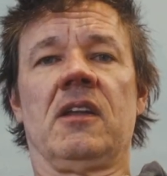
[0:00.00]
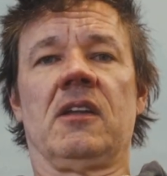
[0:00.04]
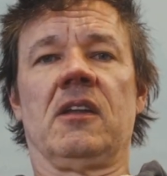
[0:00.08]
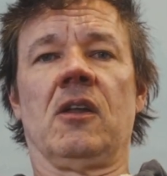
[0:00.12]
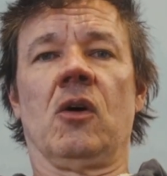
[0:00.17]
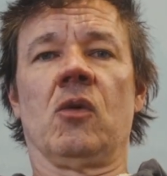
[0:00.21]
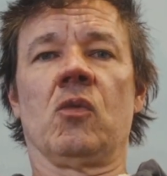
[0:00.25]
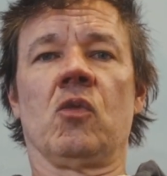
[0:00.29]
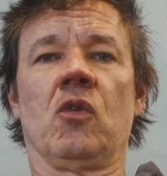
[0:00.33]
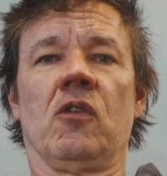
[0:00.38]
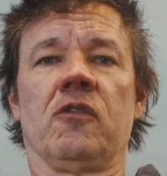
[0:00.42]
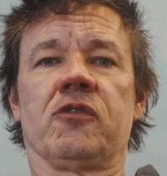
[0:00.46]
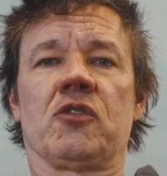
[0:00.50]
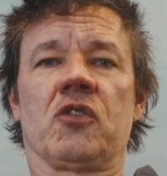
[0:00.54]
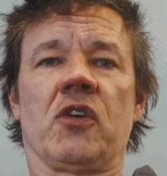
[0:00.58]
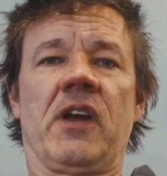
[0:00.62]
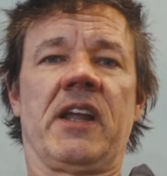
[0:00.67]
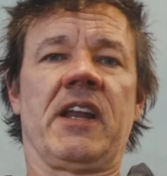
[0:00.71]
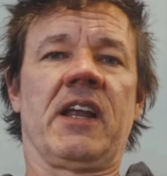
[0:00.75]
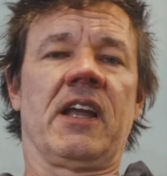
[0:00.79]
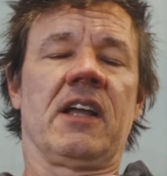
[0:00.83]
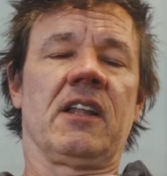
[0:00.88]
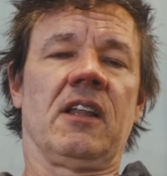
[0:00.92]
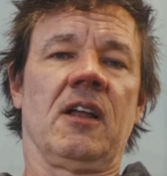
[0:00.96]

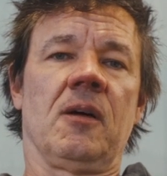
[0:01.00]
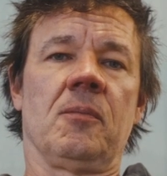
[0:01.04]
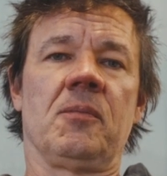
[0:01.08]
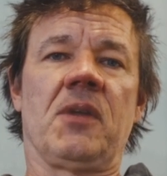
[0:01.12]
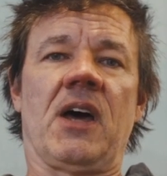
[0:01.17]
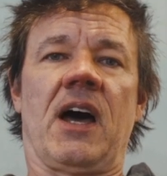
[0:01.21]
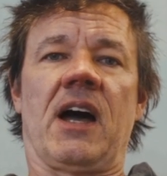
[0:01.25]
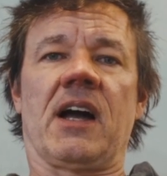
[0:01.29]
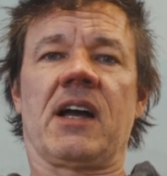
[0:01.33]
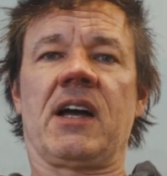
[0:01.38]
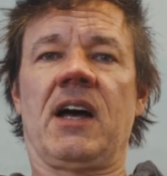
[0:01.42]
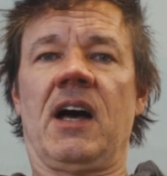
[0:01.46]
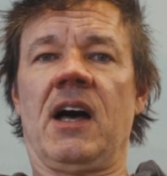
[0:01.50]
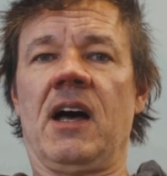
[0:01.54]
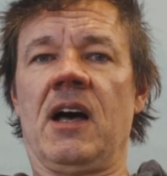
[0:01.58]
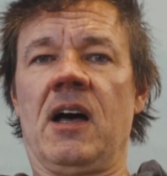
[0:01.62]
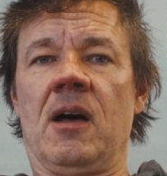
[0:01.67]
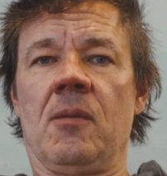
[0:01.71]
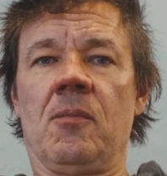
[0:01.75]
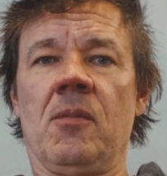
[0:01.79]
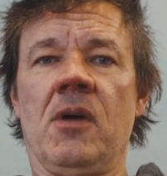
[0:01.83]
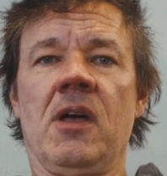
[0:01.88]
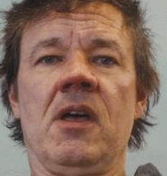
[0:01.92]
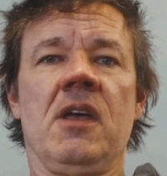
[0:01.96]

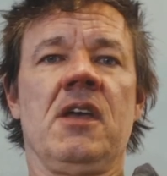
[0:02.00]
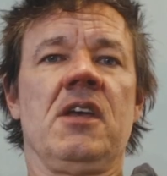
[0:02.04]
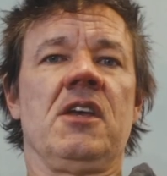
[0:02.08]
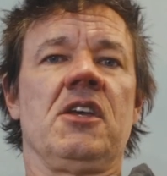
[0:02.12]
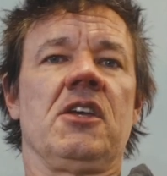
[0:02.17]
lonewolftradingclub.com.